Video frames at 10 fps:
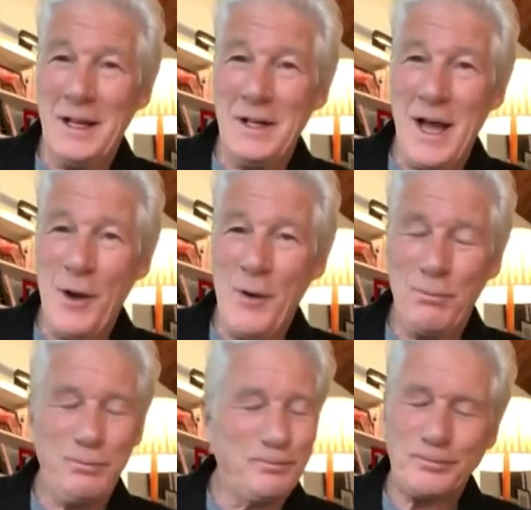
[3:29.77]
Now,
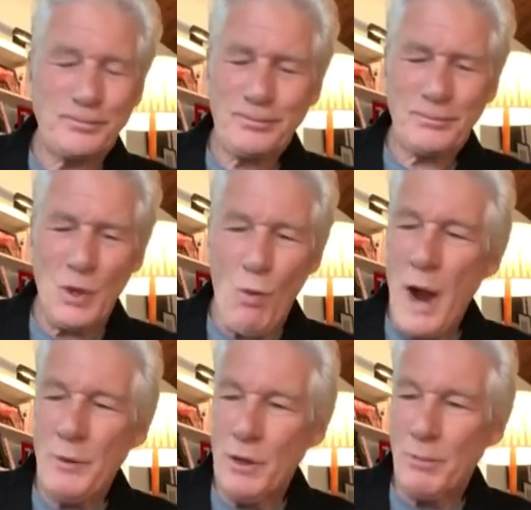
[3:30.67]
why
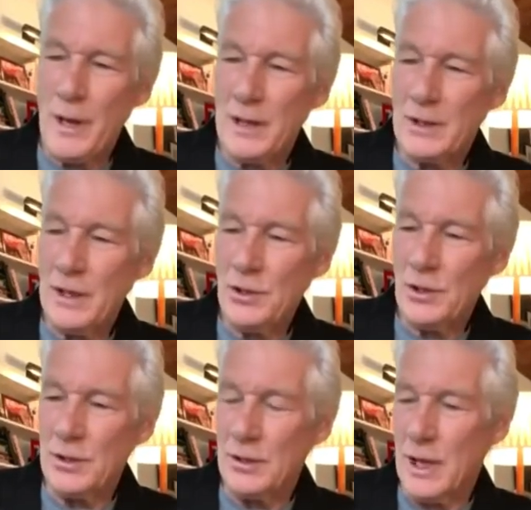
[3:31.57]
we don't pay
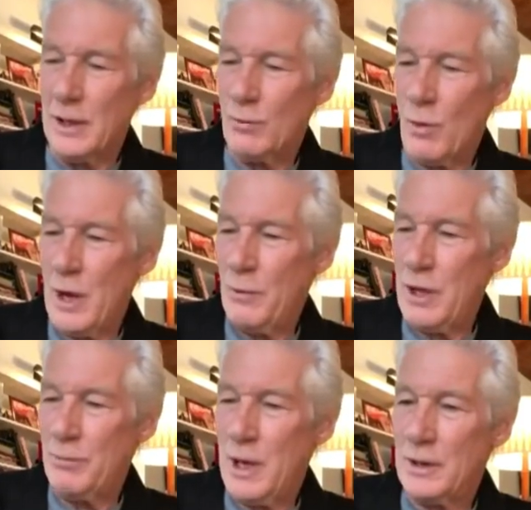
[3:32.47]
attention to that, why we
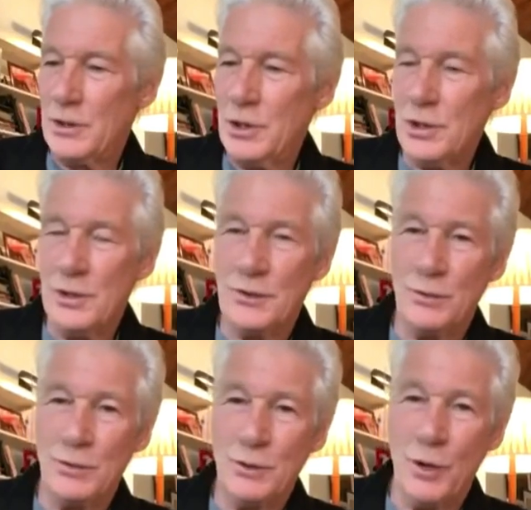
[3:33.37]
have politicians who
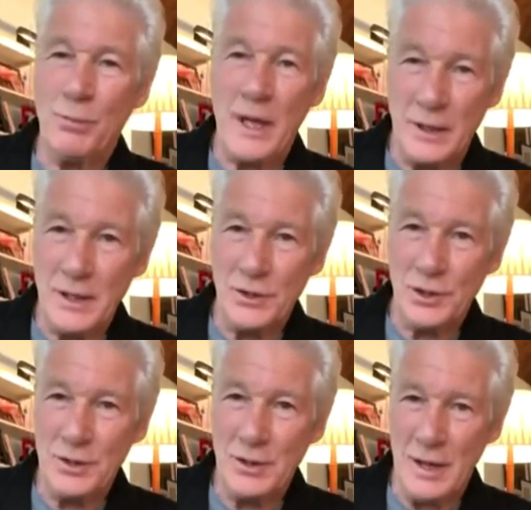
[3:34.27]
don't pay attention
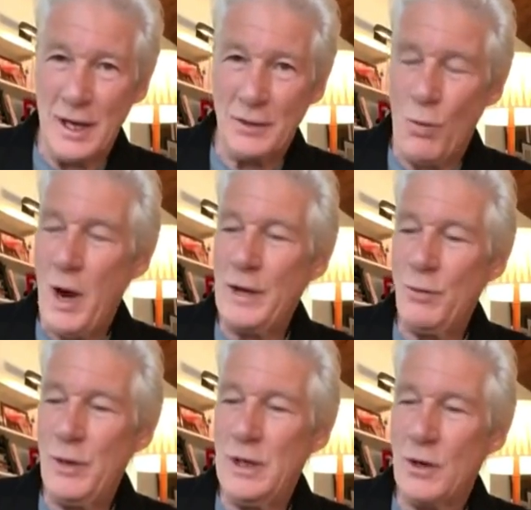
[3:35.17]
to that, why
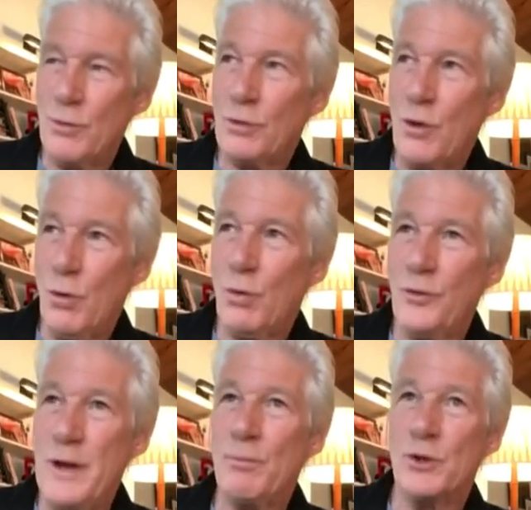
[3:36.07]
we don't hold them